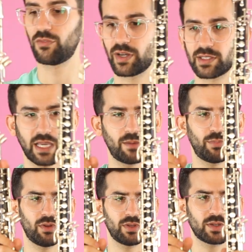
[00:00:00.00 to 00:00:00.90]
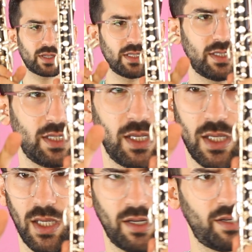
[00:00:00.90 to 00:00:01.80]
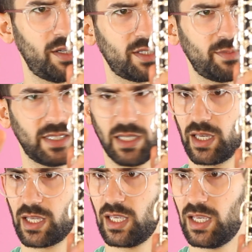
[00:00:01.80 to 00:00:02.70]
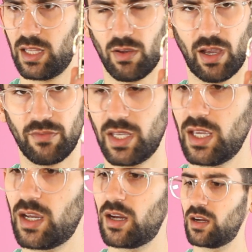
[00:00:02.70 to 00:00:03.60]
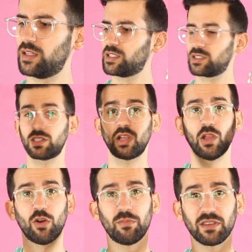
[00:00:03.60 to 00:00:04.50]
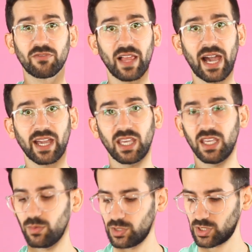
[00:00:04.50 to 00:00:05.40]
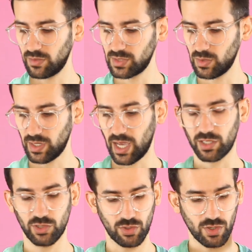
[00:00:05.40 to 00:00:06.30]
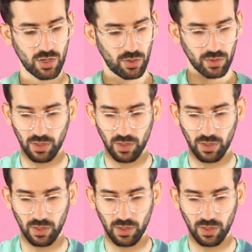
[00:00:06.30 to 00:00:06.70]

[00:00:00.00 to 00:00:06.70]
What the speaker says: For example, you can see here is missing a key that you have here. This is the low B flat key, which gives you an extra note.